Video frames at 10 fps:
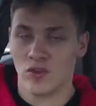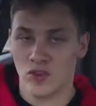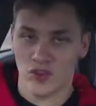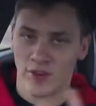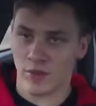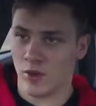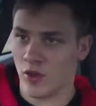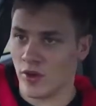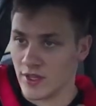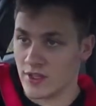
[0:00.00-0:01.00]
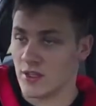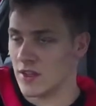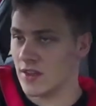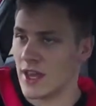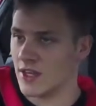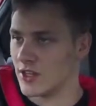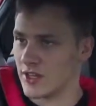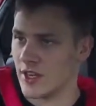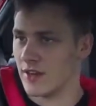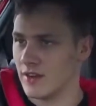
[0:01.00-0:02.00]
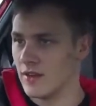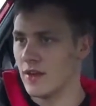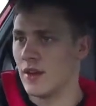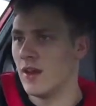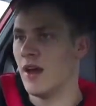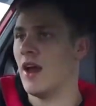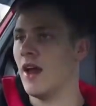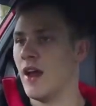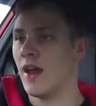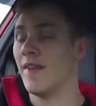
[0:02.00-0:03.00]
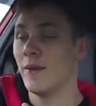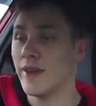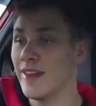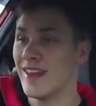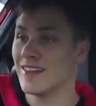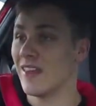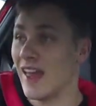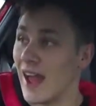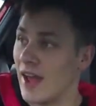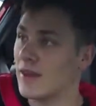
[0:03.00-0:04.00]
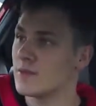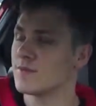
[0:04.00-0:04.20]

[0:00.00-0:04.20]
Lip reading: straight from the 90 to the engine again, and then we can get to that.